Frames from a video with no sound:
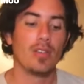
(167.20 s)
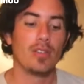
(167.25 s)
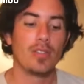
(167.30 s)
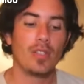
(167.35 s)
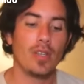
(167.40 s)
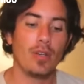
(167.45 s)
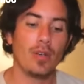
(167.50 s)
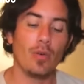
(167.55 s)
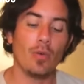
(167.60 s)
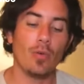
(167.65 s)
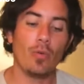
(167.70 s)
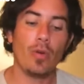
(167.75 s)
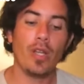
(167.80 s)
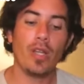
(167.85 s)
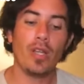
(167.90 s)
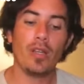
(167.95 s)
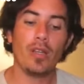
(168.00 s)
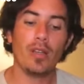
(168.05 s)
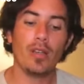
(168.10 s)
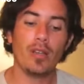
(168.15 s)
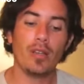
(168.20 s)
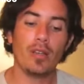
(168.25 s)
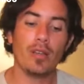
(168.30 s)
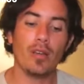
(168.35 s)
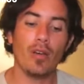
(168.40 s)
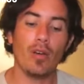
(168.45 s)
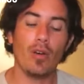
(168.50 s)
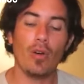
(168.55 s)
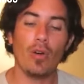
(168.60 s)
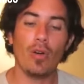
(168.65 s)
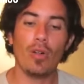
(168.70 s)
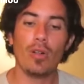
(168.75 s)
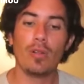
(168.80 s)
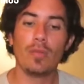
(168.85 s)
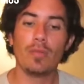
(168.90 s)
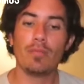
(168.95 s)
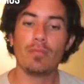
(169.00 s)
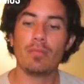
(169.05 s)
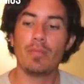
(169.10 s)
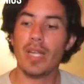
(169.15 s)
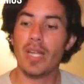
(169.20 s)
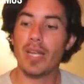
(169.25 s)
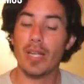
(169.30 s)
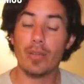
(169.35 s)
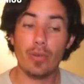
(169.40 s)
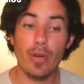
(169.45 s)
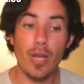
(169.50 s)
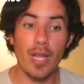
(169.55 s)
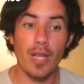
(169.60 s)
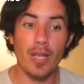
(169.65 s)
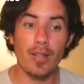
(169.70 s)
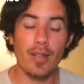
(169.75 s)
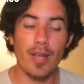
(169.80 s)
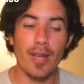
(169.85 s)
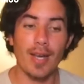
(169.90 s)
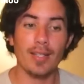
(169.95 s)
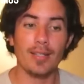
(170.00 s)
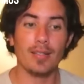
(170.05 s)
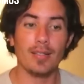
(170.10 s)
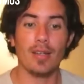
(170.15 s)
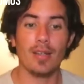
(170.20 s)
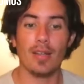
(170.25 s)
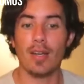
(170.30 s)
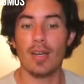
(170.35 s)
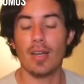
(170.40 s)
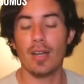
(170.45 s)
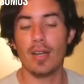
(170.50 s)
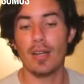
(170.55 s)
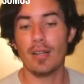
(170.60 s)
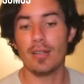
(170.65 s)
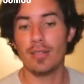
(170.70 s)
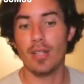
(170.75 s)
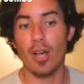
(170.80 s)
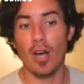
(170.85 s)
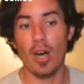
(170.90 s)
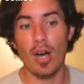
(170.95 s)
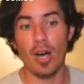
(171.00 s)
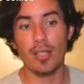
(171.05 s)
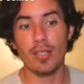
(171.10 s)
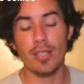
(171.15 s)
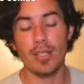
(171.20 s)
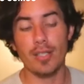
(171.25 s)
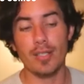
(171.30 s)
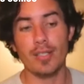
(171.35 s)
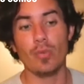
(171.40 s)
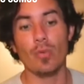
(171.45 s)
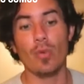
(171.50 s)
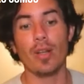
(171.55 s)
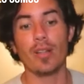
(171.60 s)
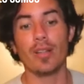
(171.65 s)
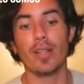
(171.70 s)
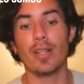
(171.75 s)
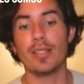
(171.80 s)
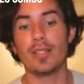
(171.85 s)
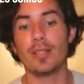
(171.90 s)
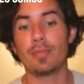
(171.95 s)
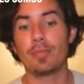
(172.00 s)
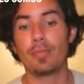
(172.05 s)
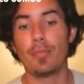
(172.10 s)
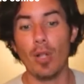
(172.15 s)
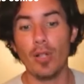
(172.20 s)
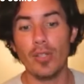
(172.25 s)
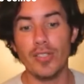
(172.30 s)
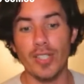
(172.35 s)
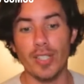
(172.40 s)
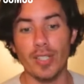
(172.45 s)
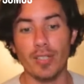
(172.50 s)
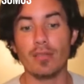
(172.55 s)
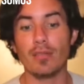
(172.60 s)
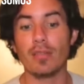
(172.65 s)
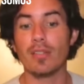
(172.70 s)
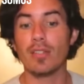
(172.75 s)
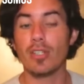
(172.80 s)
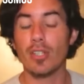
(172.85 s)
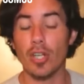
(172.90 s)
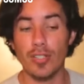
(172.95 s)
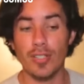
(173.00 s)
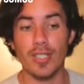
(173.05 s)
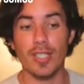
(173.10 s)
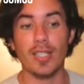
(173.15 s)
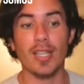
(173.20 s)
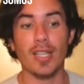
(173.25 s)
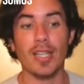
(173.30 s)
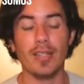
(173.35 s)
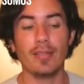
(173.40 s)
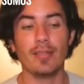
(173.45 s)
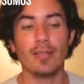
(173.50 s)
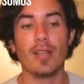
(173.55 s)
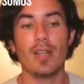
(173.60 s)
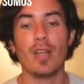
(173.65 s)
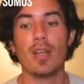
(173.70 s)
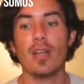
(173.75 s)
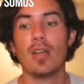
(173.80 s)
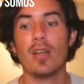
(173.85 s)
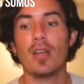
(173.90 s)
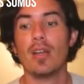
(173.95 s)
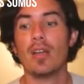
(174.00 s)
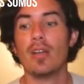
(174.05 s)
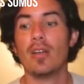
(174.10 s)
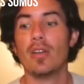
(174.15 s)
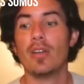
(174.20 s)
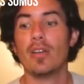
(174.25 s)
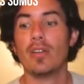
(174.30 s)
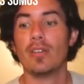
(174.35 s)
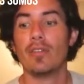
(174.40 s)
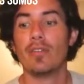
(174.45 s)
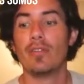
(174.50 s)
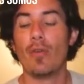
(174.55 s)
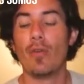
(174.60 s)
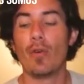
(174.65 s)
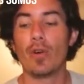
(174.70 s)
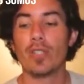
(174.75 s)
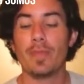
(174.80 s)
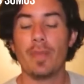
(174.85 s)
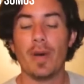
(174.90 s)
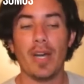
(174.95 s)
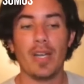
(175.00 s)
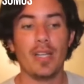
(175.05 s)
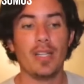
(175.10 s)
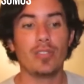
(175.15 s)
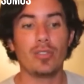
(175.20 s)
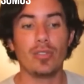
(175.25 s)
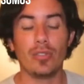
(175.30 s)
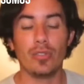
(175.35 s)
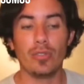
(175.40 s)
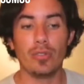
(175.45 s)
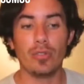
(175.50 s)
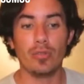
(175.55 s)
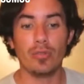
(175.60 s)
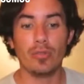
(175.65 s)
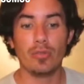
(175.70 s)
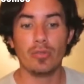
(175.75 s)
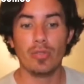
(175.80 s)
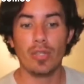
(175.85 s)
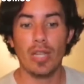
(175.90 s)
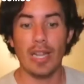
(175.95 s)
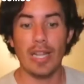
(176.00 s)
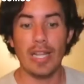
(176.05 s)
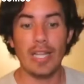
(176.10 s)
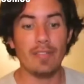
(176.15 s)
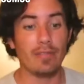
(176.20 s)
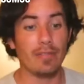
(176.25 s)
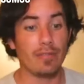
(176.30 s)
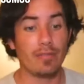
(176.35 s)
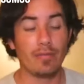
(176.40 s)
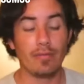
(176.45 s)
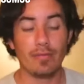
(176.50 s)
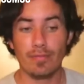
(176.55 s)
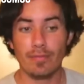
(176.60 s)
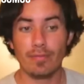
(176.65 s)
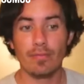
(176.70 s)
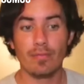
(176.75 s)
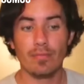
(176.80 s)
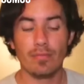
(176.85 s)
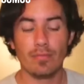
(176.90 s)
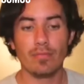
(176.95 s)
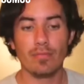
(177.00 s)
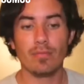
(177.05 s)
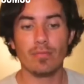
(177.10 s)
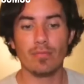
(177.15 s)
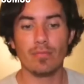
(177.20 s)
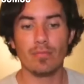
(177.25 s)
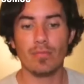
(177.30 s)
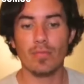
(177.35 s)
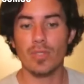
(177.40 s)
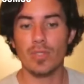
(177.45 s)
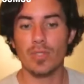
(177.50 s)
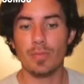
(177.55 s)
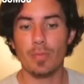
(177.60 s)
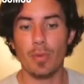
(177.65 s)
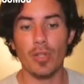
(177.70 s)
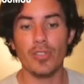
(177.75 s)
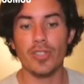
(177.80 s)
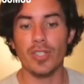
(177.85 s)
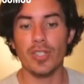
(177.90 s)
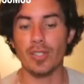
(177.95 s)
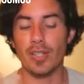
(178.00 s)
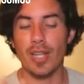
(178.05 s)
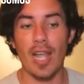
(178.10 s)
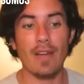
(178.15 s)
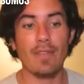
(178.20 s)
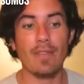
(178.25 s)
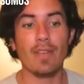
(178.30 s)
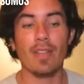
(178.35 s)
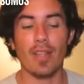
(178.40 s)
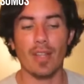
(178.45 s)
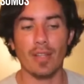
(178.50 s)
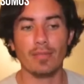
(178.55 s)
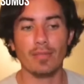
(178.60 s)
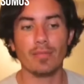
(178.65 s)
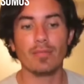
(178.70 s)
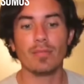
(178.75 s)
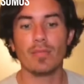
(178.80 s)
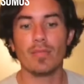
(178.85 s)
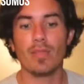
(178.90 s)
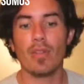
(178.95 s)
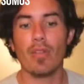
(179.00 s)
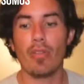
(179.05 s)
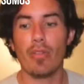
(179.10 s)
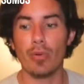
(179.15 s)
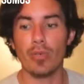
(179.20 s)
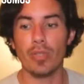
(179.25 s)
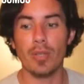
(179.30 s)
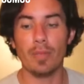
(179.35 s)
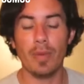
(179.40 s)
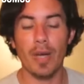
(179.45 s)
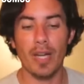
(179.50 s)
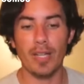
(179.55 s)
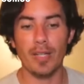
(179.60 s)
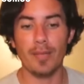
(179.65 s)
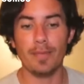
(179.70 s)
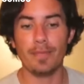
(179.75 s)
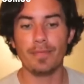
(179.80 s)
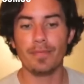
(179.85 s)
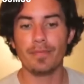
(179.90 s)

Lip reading: So we all may agree that the heart is the one that is pulsing constantly for the body to live. It's pulsing everything through the body.